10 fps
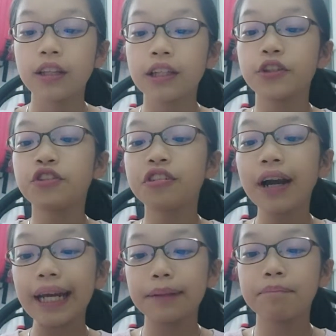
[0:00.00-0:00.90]
The
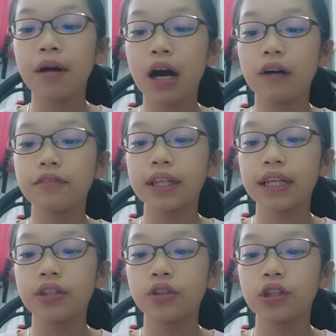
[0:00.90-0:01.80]
train puffed
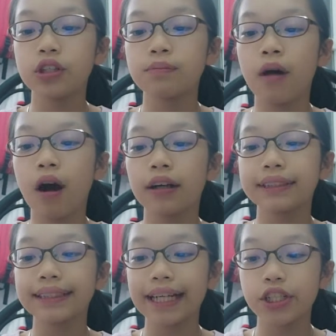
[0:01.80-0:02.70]
into the small
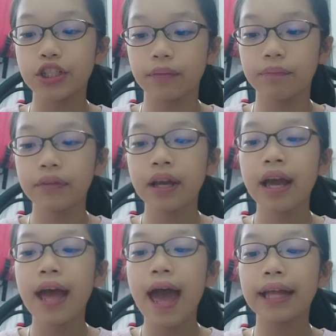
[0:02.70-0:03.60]
station
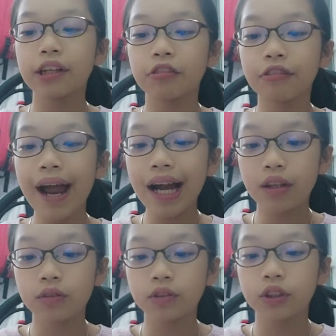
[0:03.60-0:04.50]
and
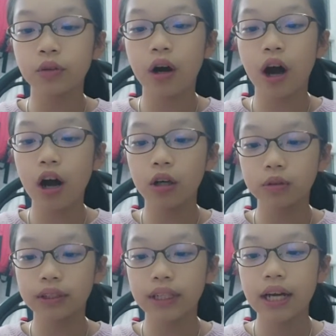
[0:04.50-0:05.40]
ground to a
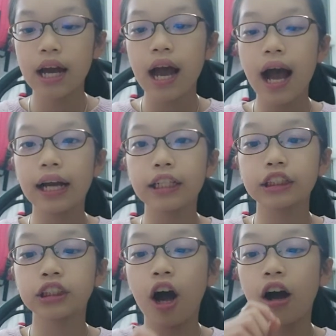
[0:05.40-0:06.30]
halt. I
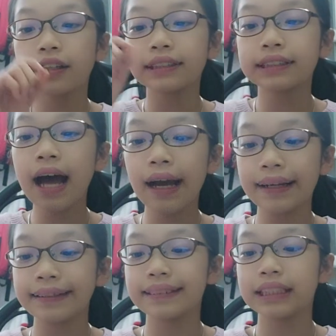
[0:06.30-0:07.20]
saw
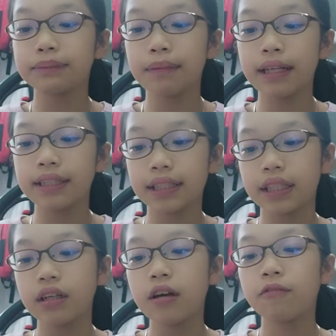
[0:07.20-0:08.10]
signs
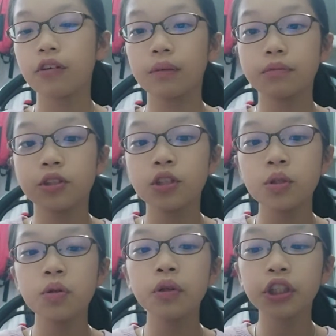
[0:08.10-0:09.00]
suspended from
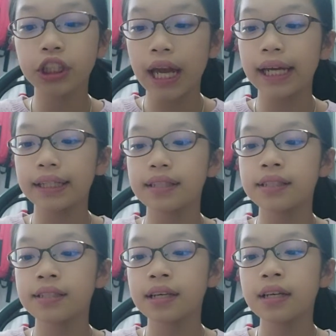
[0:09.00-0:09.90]
two
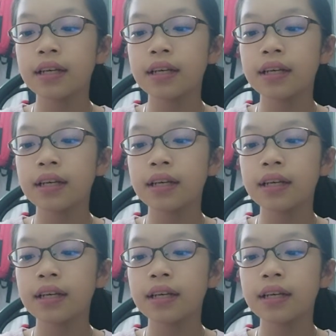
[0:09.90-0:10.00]
chains.